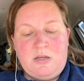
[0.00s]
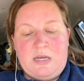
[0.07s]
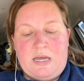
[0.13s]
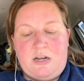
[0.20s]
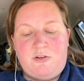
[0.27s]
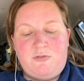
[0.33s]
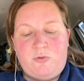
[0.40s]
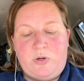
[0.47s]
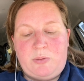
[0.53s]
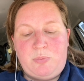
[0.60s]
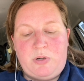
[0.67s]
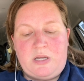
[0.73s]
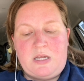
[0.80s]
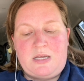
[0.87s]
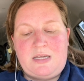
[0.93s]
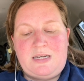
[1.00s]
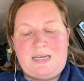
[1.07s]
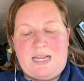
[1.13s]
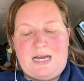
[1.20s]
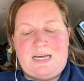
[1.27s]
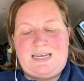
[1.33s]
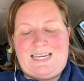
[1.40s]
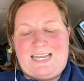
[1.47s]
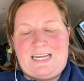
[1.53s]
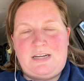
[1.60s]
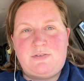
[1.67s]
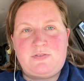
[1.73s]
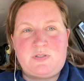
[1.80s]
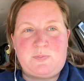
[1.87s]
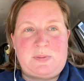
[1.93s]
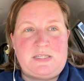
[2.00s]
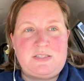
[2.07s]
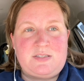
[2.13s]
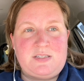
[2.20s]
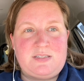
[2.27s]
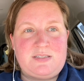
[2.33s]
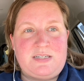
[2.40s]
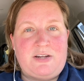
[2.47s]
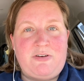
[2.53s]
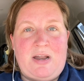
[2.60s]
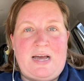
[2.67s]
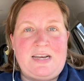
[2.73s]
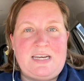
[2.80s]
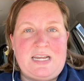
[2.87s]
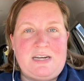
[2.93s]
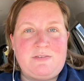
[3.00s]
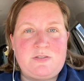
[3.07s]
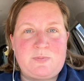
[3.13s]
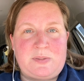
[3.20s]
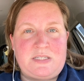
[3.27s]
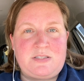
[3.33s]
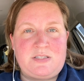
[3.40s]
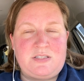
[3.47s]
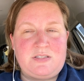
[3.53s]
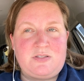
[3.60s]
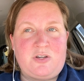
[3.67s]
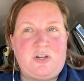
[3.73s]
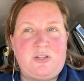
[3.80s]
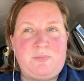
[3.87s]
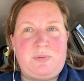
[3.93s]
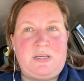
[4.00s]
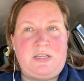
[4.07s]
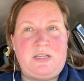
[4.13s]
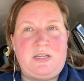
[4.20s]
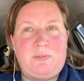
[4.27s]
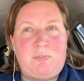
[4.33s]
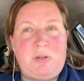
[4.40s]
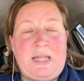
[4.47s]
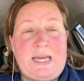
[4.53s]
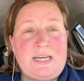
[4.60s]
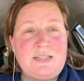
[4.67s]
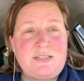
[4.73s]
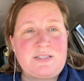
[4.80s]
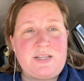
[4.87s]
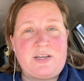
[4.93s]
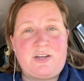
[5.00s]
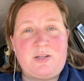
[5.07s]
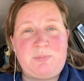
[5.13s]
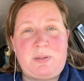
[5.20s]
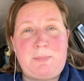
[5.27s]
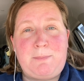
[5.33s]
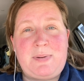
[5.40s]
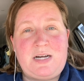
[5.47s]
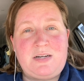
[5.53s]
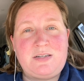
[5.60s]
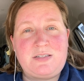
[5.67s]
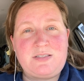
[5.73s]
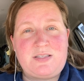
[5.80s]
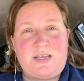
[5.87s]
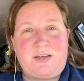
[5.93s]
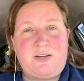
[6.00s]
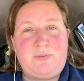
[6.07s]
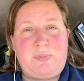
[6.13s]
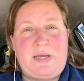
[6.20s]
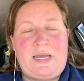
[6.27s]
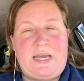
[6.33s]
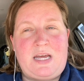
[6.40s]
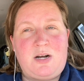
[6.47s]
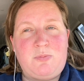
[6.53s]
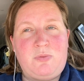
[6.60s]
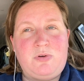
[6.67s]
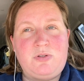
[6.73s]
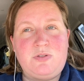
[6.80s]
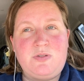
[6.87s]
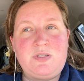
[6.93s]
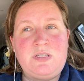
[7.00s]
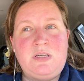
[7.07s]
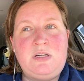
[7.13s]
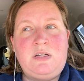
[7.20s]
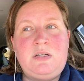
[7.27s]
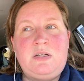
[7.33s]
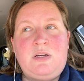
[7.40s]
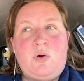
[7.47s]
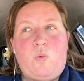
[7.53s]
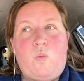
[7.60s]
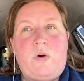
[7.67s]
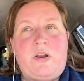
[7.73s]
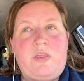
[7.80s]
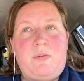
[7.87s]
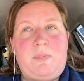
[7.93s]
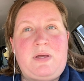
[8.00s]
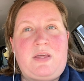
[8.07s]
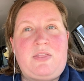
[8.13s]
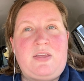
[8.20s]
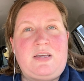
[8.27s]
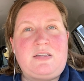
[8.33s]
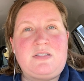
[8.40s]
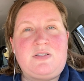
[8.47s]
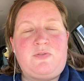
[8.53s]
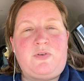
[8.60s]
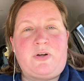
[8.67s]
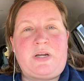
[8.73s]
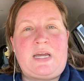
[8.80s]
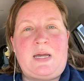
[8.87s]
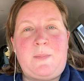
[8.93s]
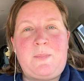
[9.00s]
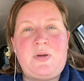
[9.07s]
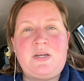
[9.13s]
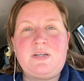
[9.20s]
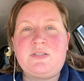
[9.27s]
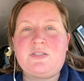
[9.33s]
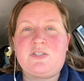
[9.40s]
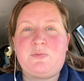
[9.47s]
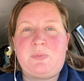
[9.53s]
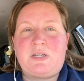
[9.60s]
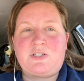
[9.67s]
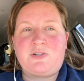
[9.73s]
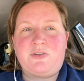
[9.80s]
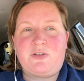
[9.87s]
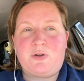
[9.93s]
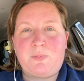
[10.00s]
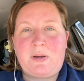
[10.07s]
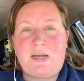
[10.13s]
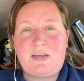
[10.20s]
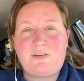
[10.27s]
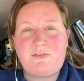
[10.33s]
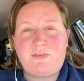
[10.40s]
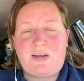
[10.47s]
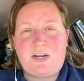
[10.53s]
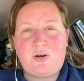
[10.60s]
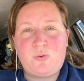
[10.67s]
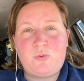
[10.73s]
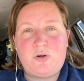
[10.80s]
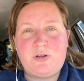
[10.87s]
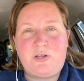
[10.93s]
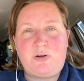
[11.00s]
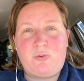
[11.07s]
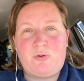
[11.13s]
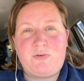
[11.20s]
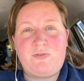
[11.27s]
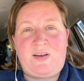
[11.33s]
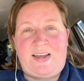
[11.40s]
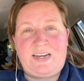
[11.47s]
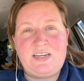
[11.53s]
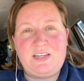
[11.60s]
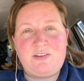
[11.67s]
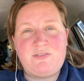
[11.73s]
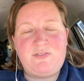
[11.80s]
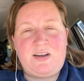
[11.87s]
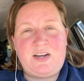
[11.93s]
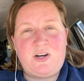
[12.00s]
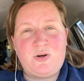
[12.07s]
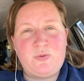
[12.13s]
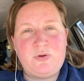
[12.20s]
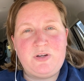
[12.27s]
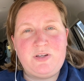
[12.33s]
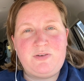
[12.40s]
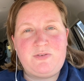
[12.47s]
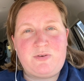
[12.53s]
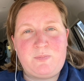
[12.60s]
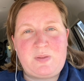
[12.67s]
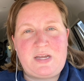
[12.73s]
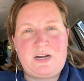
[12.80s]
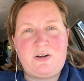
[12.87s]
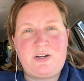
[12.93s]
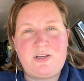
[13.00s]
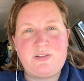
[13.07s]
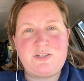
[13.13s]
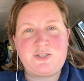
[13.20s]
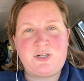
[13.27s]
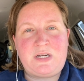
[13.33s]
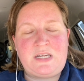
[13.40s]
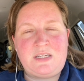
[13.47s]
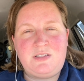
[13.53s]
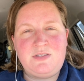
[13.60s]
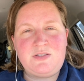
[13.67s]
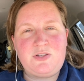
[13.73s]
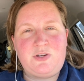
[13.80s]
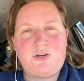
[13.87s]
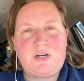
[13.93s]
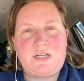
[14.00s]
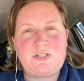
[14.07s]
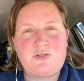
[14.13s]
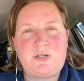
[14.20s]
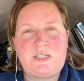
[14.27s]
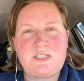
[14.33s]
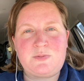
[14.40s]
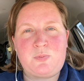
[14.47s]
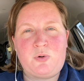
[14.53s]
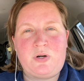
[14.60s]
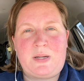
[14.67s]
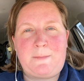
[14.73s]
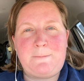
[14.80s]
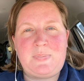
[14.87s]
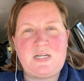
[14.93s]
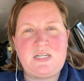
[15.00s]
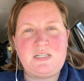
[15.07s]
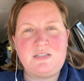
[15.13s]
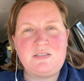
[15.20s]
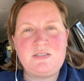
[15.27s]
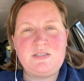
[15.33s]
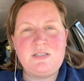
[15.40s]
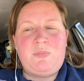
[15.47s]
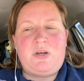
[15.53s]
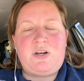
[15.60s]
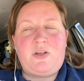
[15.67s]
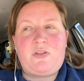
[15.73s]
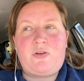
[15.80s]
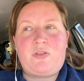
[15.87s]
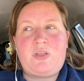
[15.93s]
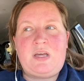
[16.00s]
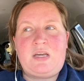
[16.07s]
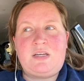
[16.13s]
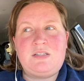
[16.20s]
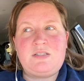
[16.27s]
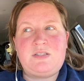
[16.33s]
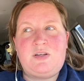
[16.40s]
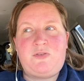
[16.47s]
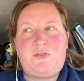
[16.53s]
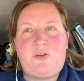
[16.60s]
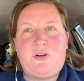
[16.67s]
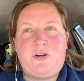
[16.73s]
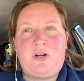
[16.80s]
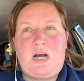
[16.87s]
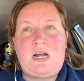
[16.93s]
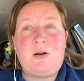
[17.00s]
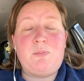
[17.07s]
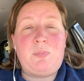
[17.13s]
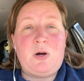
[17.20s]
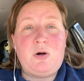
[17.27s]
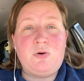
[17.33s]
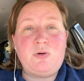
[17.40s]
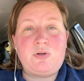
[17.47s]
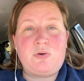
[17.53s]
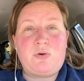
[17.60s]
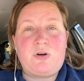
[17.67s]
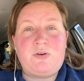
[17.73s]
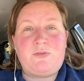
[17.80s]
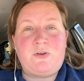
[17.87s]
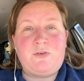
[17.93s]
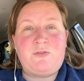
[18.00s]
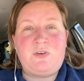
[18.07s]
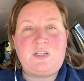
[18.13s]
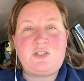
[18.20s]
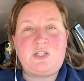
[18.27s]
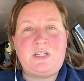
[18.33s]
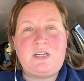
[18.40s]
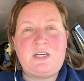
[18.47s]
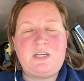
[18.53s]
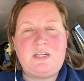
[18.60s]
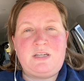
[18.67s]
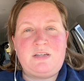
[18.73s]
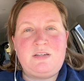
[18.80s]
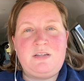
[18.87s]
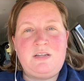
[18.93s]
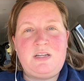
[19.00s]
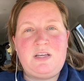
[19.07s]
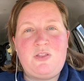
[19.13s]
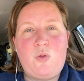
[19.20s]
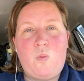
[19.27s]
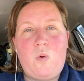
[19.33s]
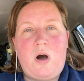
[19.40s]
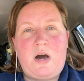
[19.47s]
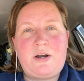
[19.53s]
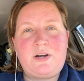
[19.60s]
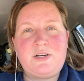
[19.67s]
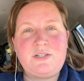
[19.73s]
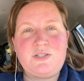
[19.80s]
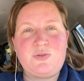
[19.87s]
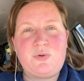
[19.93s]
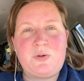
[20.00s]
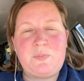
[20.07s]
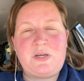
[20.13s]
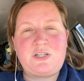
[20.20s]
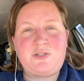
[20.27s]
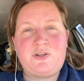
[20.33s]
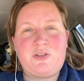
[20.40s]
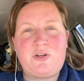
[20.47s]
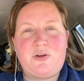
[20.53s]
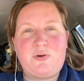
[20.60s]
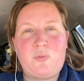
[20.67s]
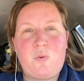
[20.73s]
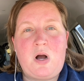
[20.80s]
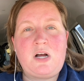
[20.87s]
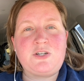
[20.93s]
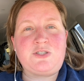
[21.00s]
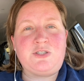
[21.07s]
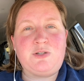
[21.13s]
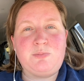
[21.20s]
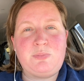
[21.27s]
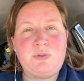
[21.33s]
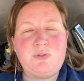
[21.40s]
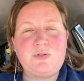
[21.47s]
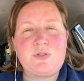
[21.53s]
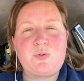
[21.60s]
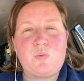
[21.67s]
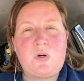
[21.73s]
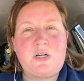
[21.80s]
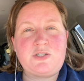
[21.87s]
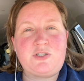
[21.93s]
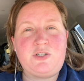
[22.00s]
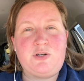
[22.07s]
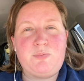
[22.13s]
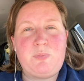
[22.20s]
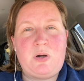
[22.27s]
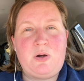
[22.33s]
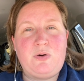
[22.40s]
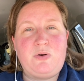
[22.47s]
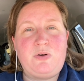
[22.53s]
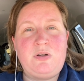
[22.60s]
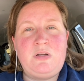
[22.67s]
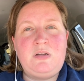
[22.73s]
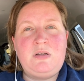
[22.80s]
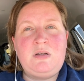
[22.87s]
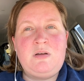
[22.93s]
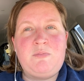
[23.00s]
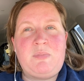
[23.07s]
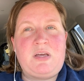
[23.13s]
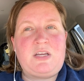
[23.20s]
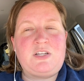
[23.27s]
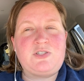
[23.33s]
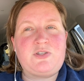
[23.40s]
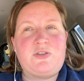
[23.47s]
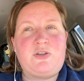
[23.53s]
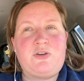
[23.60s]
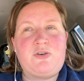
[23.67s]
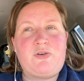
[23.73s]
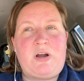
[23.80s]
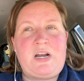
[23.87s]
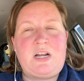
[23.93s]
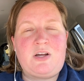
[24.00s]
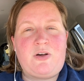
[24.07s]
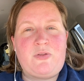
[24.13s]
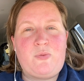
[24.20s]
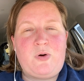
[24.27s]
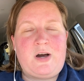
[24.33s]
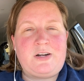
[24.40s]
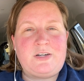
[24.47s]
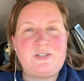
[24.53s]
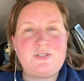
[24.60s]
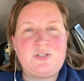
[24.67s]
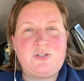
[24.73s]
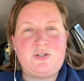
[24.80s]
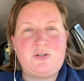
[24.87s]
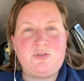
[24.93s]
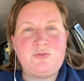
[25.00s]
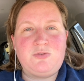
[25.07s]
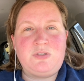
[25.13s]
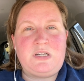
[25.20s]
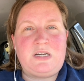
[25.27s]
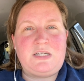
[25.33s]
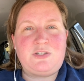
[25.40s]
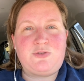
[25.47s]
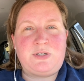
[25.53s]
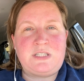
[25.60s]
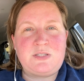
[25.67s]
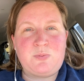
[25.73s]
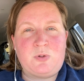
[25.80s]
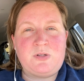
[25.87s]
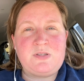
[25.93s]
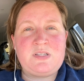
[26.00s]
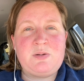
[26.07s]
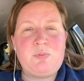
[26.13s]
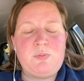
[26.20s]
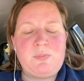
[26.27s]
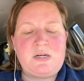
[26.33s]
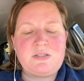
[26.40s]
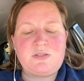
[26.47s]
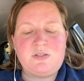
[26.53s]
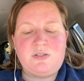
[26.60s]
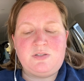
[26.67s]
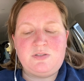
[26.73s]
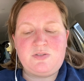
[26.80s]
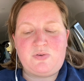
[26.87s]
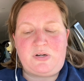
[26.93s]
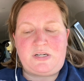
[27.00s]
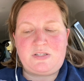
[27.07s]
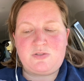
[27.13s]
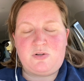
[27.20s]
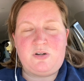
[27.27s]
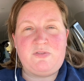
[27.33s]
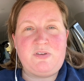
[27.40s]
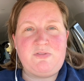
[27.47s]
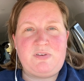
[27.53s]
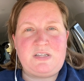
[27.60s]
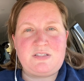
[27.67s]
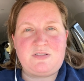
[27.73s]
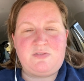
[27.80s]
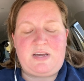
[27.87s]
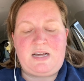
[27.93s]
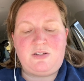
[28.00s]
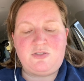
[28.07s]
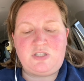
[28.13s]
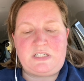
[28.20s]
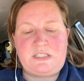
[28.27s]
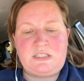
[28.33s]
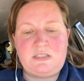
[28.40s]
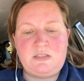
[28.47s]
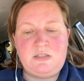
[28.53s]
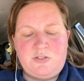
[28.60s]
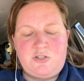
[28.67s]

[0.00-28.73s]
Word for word: And avoid bringing in non native species. Now, non native species could be plants, they could be bugs, they could be animals one of the big things if you're camping is to make sure that you're buying firewood or finding firewood from the area that you're in so you're not transporting bugs. Another thing is if you're on a boat or if you're fishing and in the waters, you want to make sure that you're washing your boots and washing your boat, making sure that you're draining all the water so you don't uh, transport zebra mussels or any sort of invasive algae.